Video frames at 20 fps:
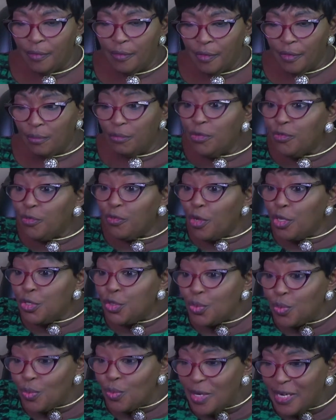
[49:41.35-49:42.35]
before it's too
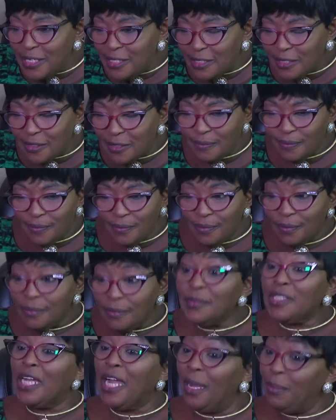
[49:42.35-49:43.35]
late. It
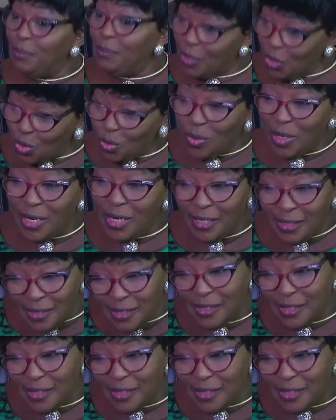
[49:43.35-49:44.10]
can be too late.